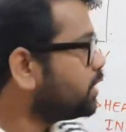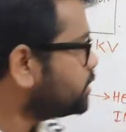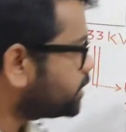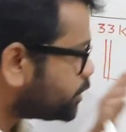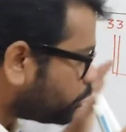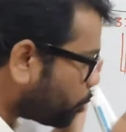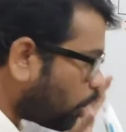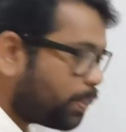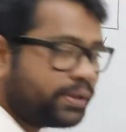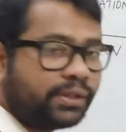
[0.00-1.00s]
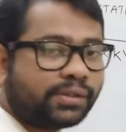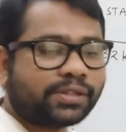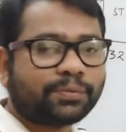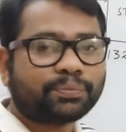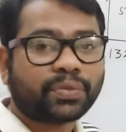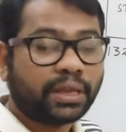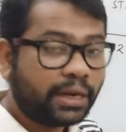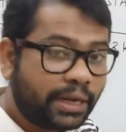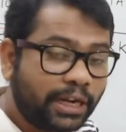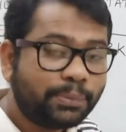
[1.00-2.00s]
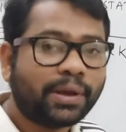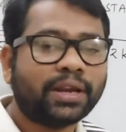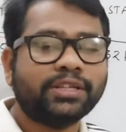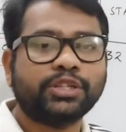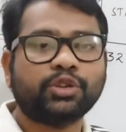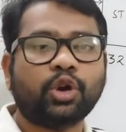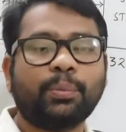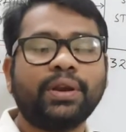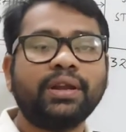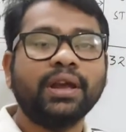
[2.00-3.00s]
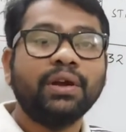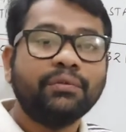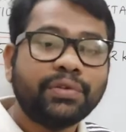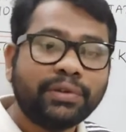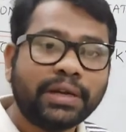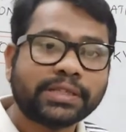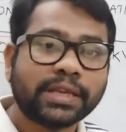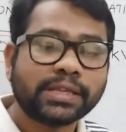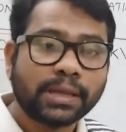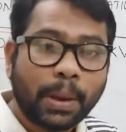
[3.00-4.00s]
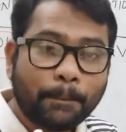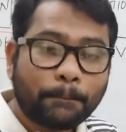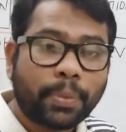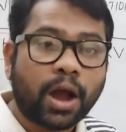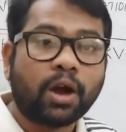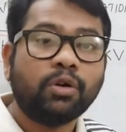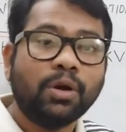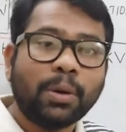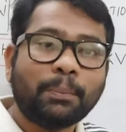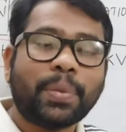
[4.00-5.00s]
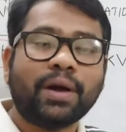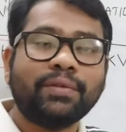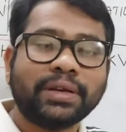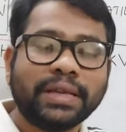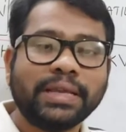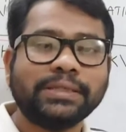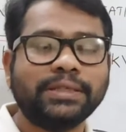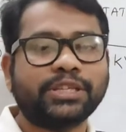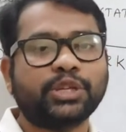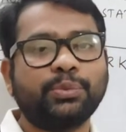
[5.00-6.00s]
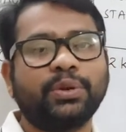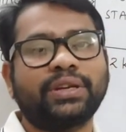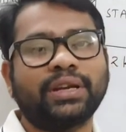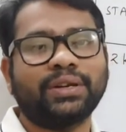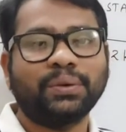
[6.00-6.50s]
Just you copy this in a neat manner, just you copy it. We will discuss how power is distributed.